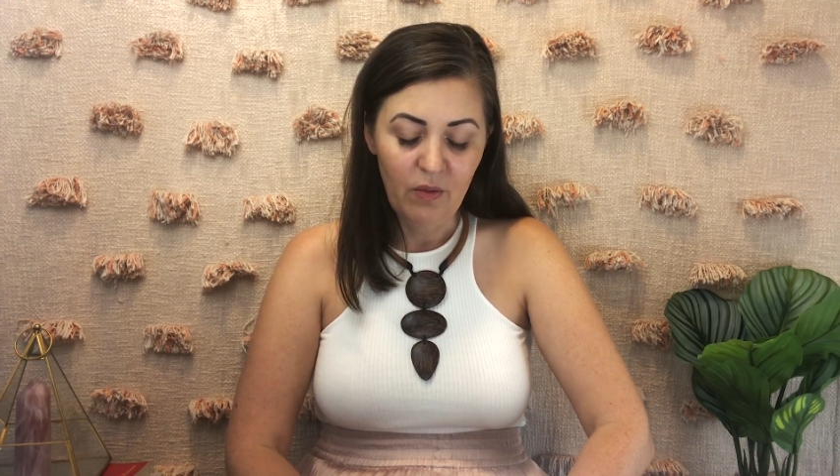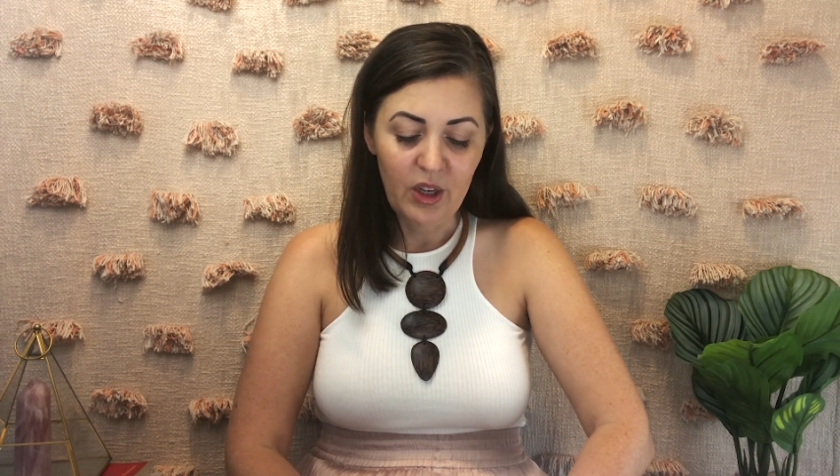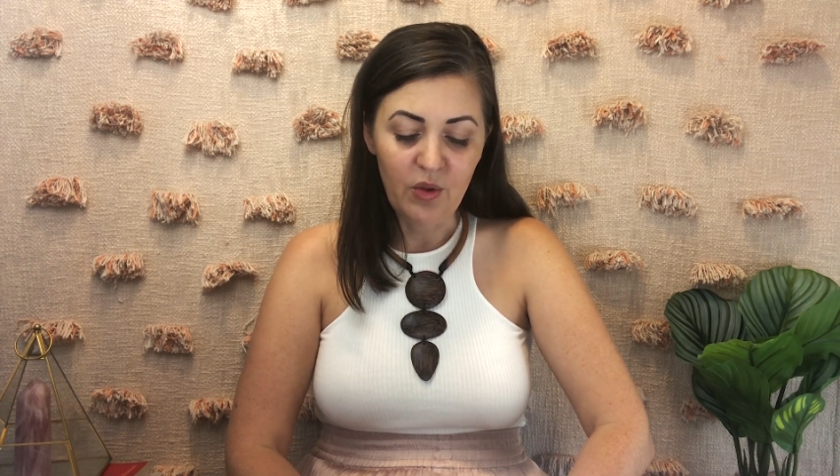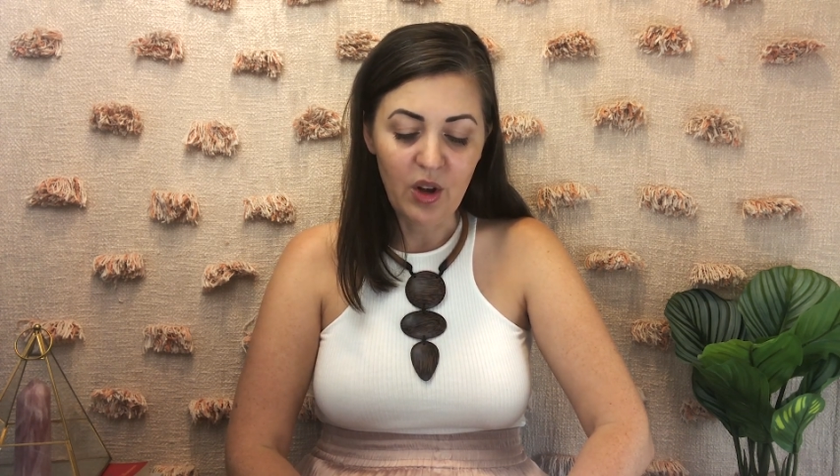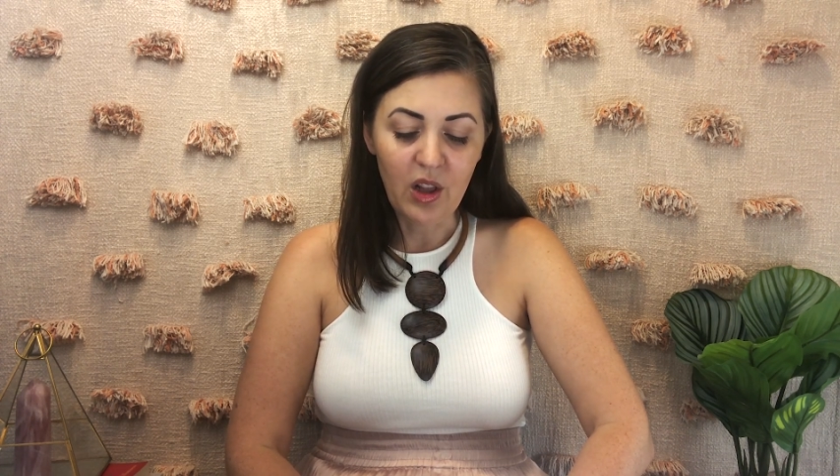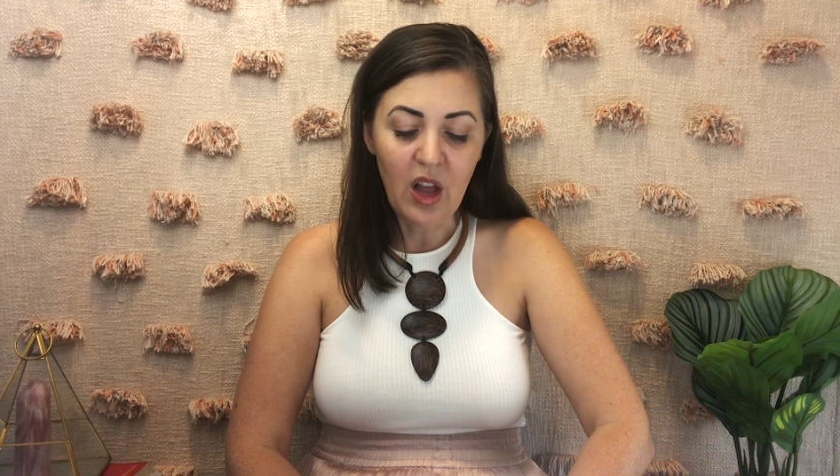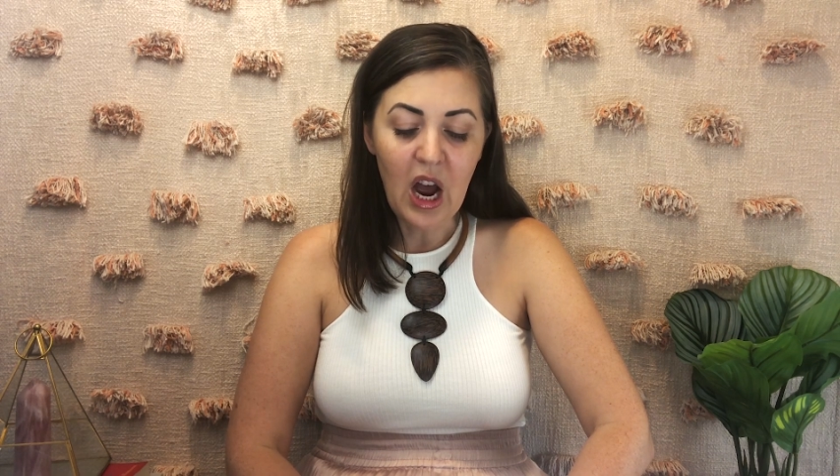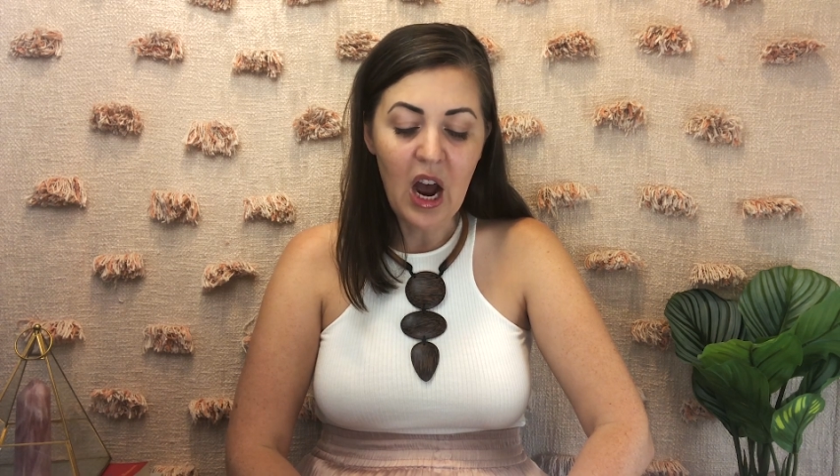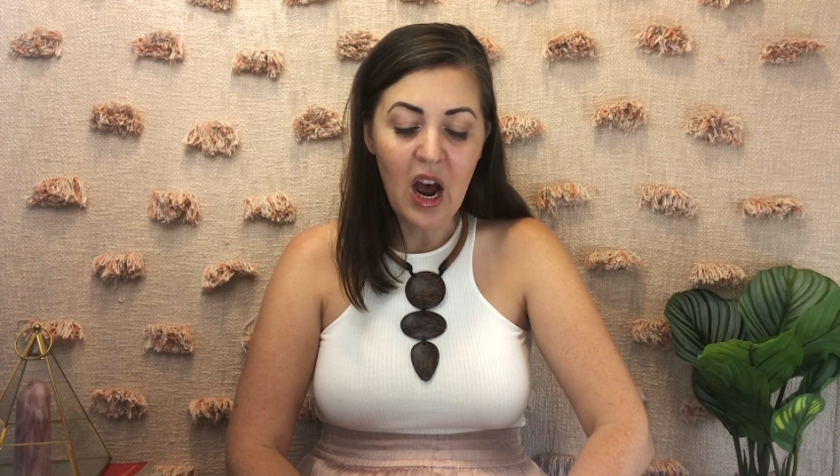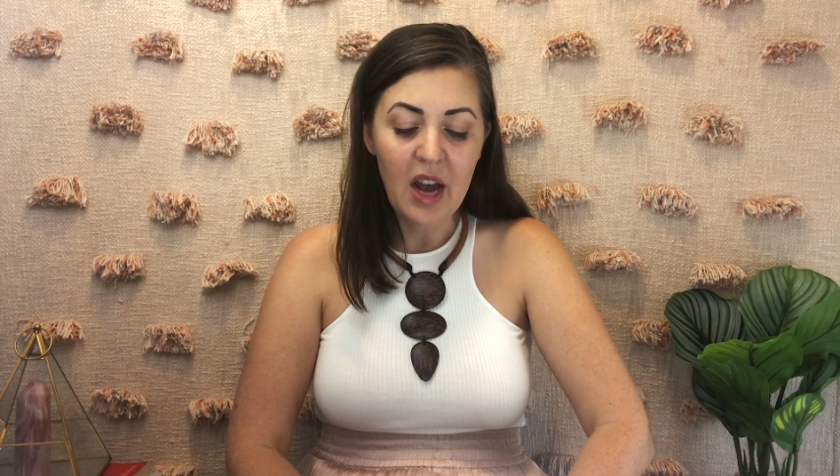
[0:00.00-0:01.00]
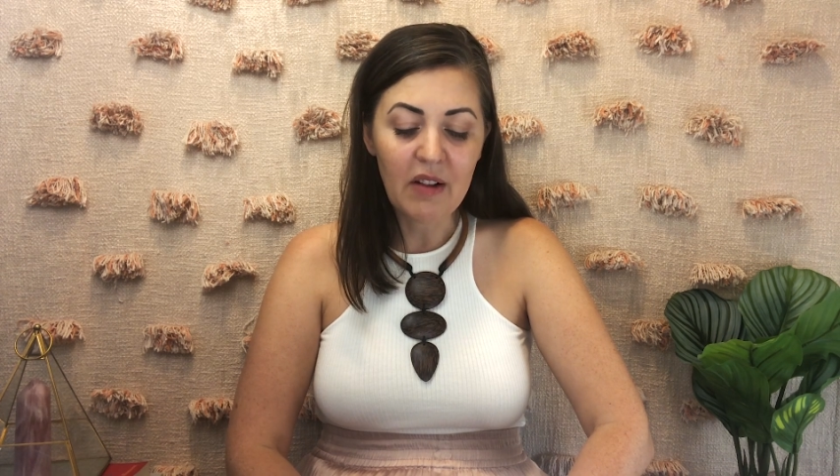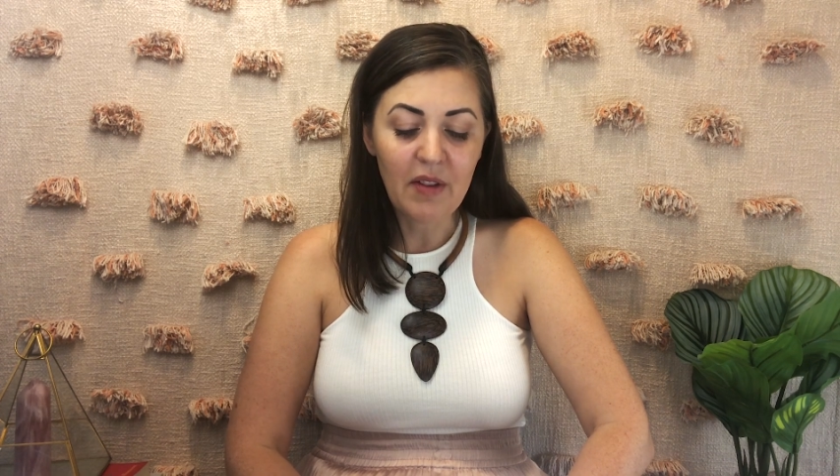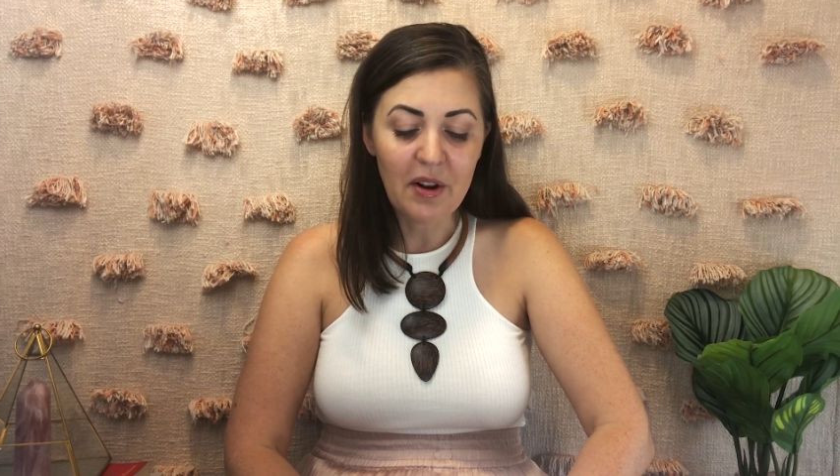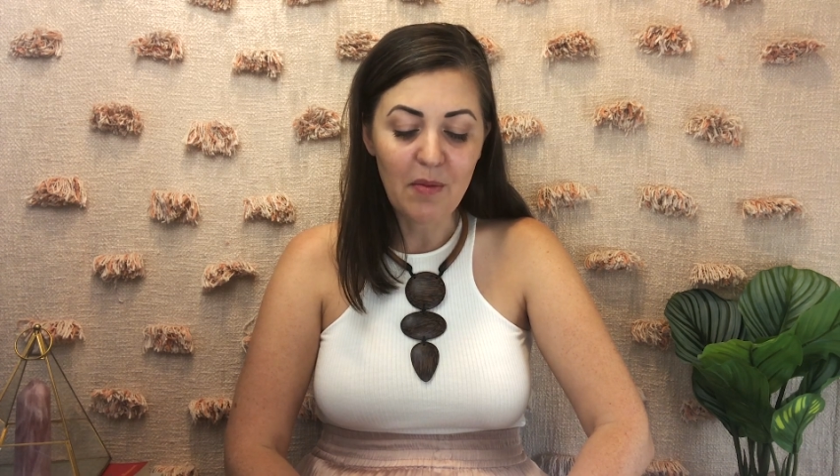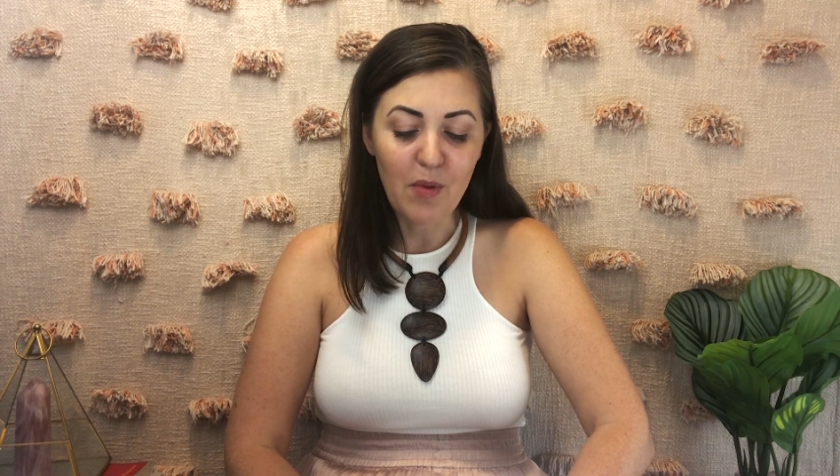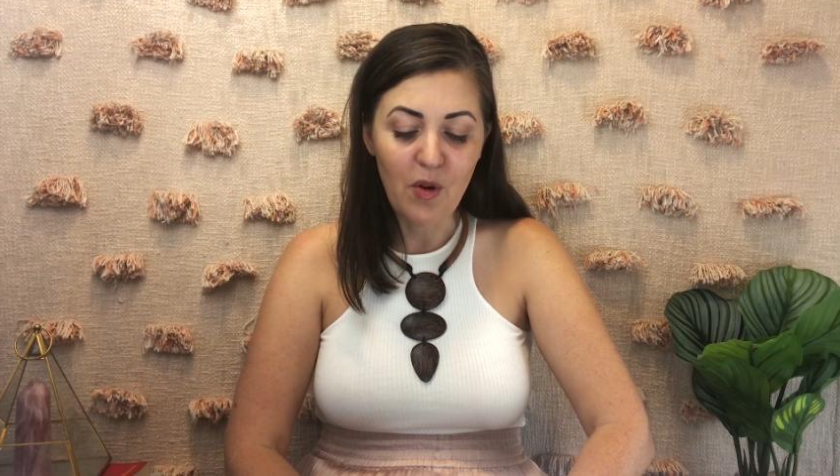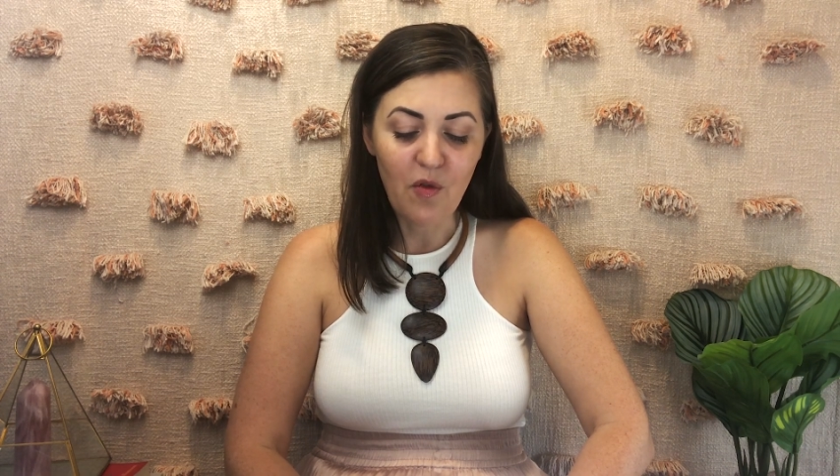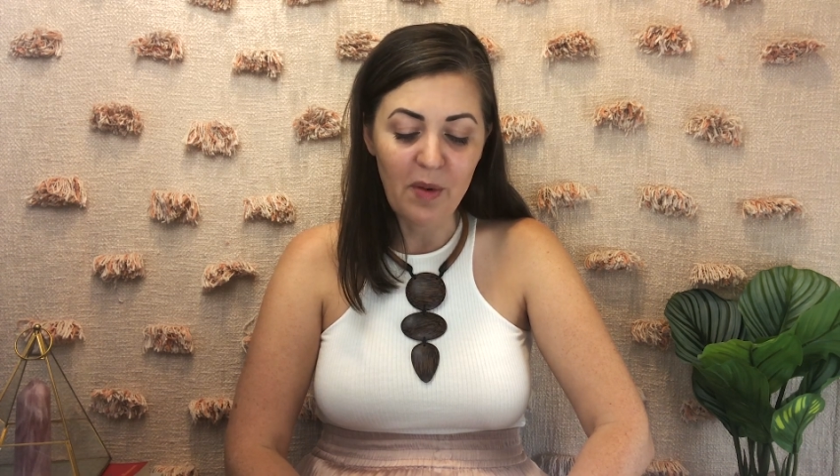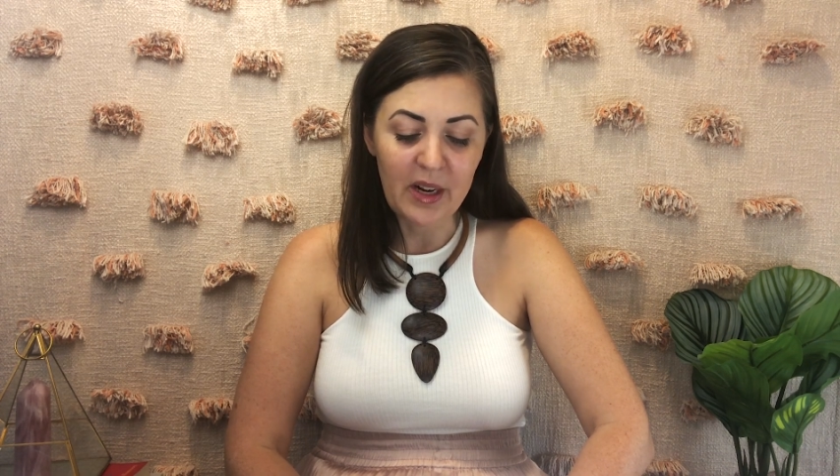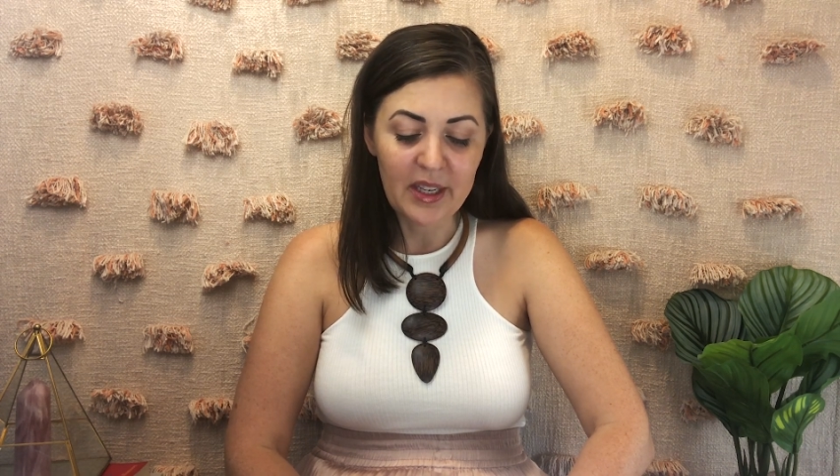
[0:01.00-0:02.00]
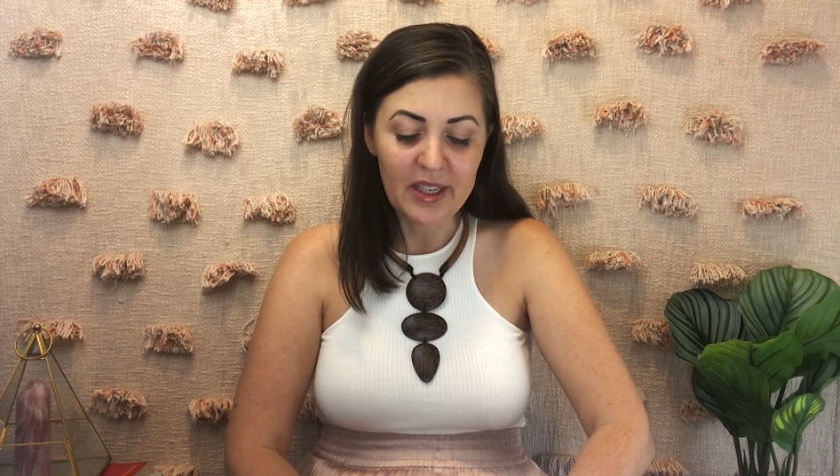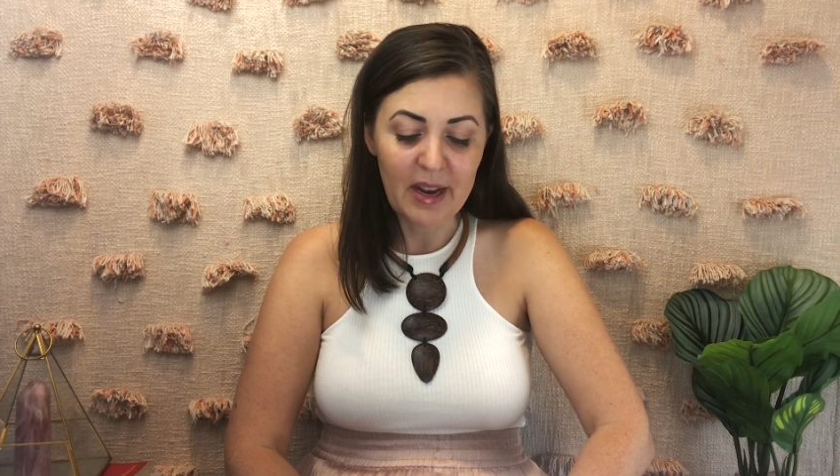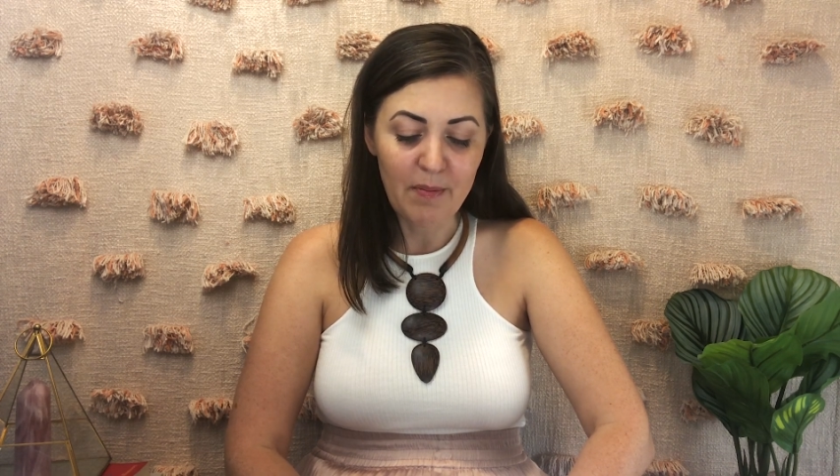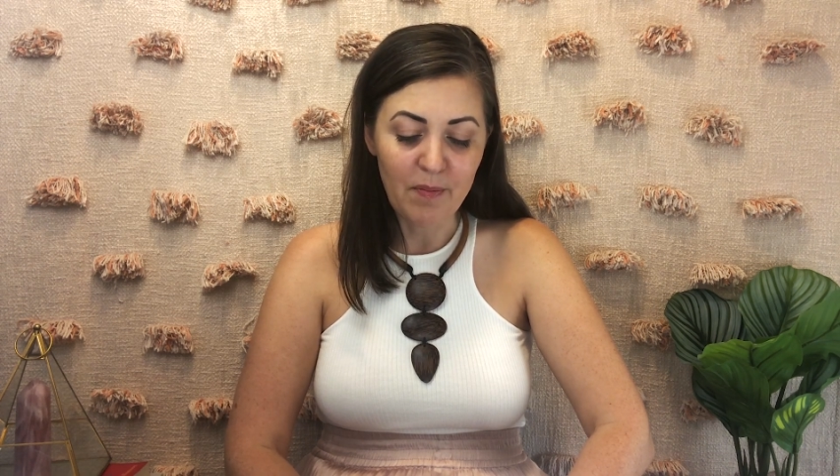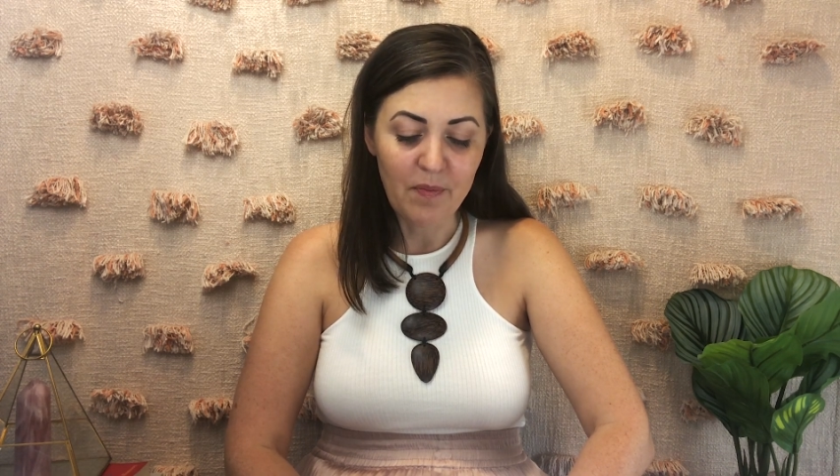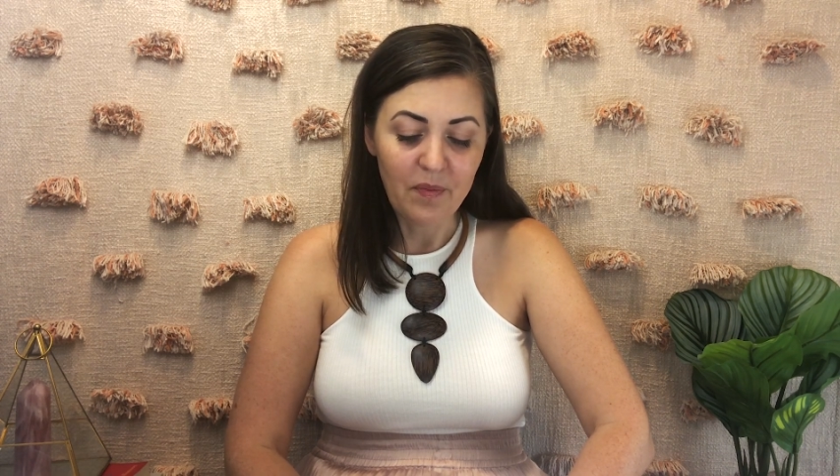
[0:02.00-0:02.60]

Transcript: We do a lot of little movements that